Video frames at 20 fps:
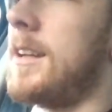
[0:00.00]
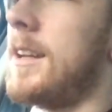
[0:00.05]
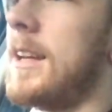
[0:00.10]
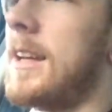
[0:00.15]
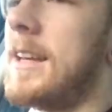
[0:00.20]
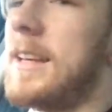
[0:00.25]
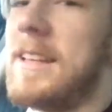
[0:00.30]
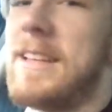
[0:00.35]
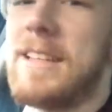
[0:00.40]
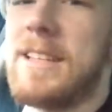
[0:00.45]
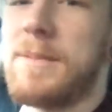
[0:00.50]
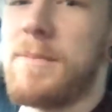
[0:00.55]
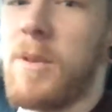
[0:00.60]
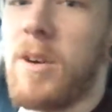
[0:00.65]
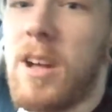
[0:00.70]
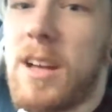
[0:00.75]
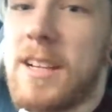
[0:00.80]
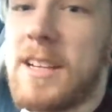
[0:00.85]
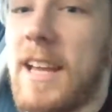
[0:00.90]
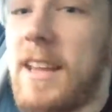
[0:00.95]
It's
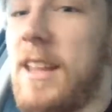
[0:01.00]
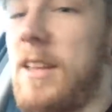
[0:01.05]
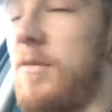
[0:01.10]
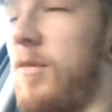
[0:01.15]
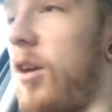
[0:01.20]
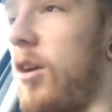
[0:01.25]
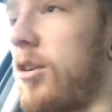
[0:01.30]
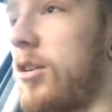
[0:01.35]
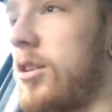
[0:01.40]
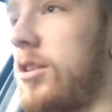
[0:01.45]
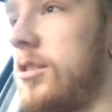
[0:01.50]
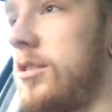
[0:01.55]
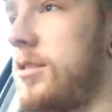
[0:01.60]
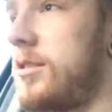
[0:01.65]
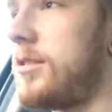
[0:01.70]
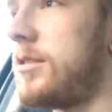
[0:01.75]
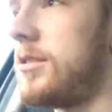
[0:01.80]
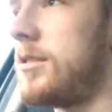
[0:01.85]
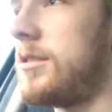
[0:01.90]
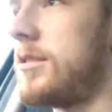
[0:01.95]
more like a daily vlog.
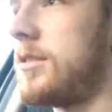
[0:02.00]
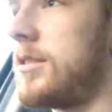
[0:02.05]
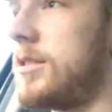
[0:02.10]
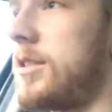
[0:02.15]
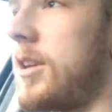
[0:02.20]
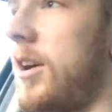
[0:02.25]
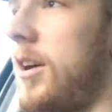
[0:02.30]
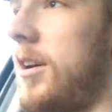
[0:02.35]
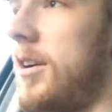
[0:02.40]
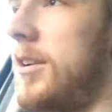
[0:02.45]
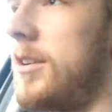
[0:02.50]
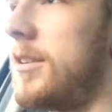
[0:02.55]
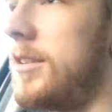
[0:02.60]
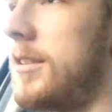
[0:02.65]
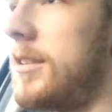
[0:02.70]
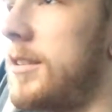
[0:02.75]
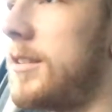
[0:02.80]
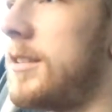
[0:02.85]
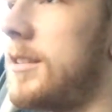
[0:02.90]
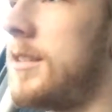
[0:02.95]
So
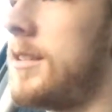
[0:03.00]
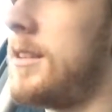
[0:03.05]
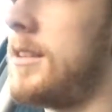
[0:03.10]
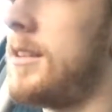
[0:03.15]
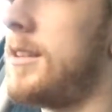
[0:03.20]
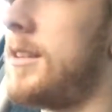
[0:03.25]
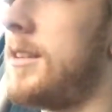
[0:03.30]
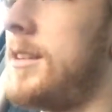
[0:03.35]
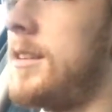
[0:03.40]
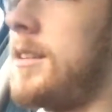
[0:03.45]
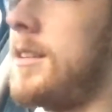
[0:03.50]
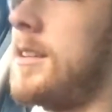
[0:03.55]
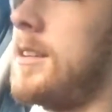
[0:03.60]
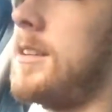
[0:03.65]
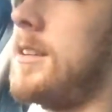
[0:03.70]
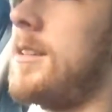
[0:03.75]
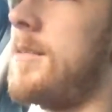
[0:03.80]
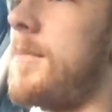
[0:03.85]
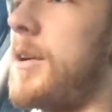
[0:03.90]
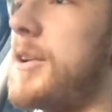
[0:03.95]

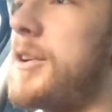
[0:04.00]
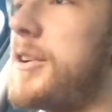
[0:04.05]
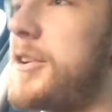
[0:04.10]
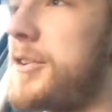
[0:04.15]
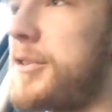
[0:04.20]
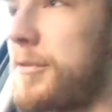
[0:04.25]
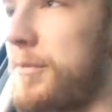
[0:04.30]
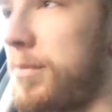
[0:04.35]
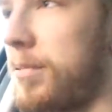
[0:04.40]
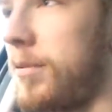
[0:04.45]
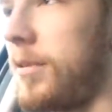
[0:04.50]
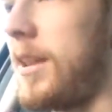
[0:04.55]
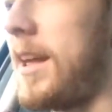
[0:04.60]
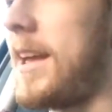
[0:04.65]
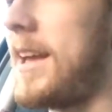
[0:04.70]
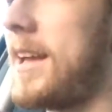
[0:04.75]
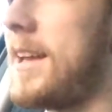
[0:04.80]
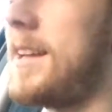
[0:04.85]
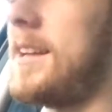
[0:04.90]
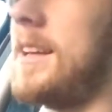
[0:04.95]
my initial
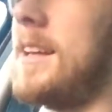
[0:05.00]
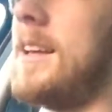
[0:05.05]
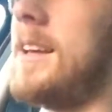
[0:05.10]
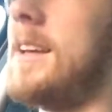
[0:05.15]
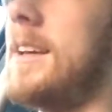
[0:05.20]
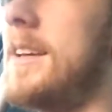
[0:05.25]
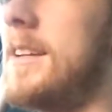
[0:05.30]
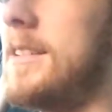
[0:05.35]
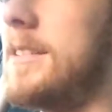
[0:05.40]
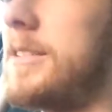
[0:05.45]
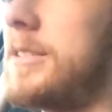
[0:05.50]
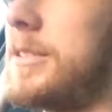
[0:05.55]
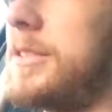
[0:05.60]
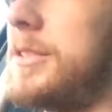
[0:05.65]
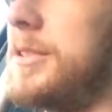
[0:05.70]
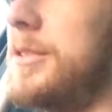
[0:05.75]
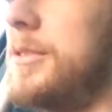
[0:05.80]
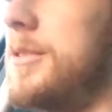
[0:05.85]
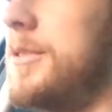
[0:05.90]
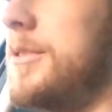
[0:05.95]
plan
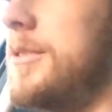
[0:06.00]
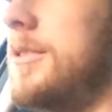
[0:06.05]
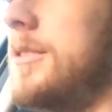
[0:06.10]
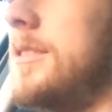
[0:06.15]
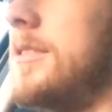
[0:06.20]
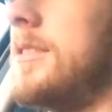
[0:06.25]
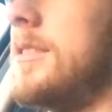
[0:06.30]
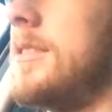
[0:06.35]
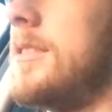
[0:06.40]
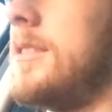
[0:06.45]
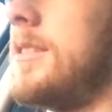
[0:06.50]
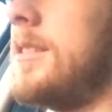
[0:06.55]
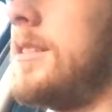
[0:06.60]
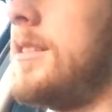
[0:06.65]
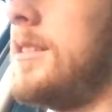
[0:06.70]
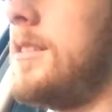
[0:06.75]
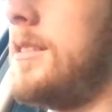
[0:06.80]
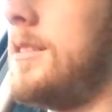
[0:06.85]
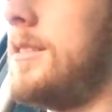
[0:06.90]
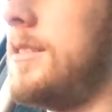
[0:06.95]
is to
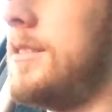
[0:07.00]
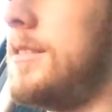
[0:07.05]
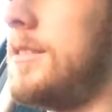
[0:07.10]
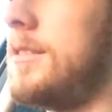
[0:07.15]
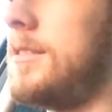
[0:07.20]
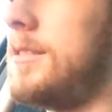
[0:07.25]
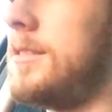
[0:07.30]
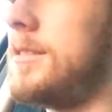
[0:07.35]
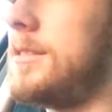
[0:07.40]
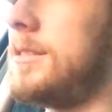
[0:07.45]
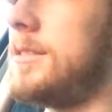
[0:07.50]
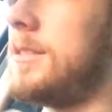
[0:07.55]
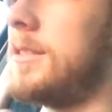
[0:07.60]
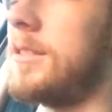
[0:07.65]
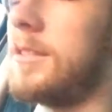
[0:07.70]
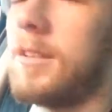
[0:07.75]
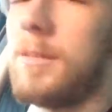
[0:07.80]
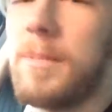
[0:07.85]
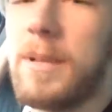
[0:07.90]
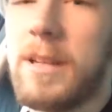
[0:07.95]
do
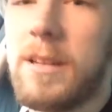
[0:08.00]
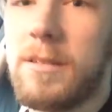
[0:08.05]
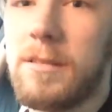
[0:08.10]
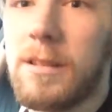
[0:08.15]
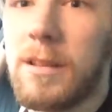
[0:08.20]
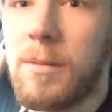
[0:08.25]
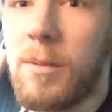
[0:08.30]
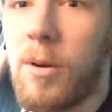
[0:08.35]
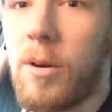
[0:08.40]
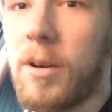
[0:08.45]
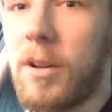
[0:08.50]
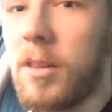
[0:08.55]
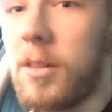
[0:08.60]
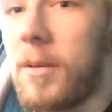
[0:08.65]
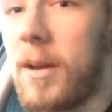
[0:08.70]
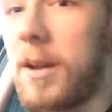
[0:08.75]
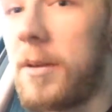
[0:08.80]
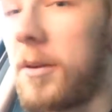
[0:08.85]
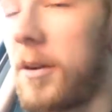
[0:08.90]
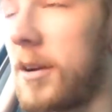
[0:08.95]
a little bit in the morning on
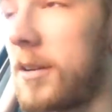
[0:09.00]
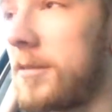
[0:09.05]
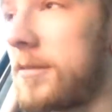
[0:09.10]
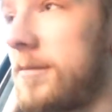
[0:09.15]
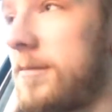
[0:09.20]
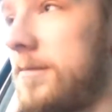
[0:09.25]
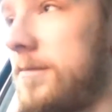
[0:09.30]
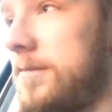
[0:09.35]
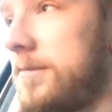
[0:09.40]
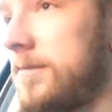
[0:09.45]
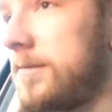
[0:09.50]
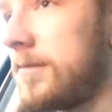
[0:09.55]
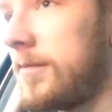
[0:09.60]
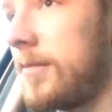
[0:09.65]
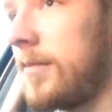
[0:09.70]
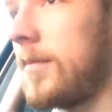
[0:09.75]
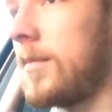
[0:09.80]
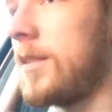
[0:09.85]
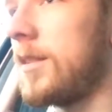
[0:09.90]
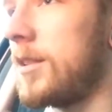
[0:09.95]
the way to work,
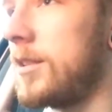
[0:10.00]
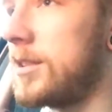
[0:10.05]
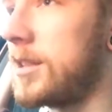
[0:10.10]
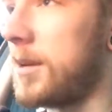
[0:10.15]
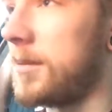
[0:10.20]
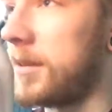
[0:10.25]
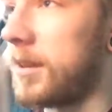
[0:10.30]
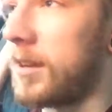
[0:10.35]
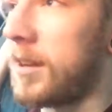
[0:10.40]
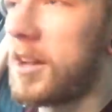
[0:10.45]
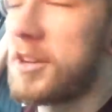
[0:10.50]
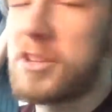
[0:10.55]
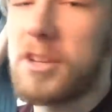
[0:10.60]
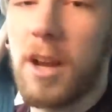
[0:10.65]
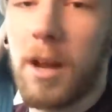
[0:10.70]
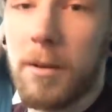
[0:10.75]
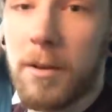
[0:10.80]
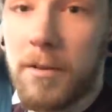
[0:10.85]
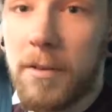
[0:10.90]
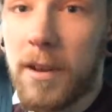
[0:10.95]
do something at
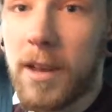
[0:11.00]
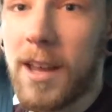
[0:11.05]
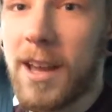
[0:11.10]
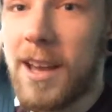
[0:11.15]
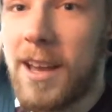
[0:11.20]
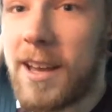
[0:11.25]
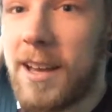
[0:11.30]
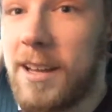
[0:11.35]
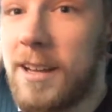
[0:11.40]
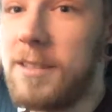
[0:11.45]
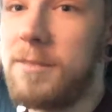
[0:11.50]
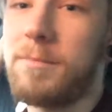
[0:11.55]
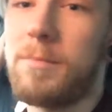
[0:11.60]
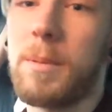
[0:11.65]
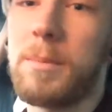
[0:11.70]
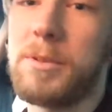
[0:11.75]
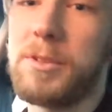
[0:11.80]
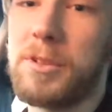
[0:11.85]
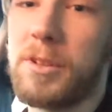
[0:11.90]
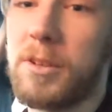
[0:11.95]
lunchtime if I can,
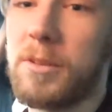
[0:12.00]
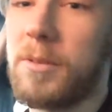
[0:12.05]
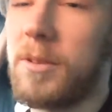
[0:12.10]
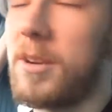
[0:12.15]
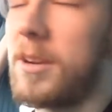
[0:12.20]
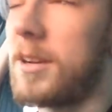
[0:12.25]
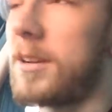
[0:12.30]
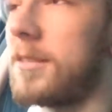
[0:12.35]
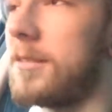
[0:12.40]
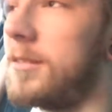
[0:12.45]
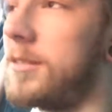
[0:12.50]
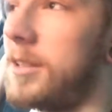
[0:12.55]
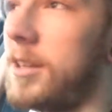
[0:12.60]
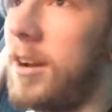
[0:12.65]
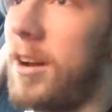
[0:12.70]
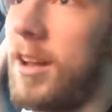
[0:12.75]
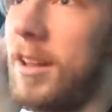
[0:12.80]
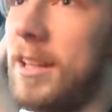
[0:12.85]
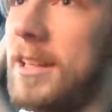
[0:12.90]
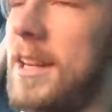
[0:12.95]
maybe during work, which I
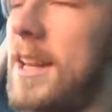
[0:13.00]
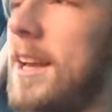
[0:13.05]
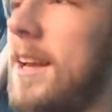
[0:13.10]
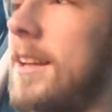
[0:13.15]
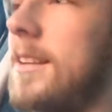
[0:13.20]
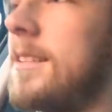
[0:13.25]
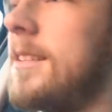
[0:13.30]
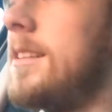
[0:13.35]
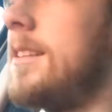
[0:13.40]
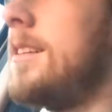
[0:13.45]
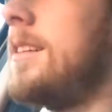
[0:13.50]
highly doubt.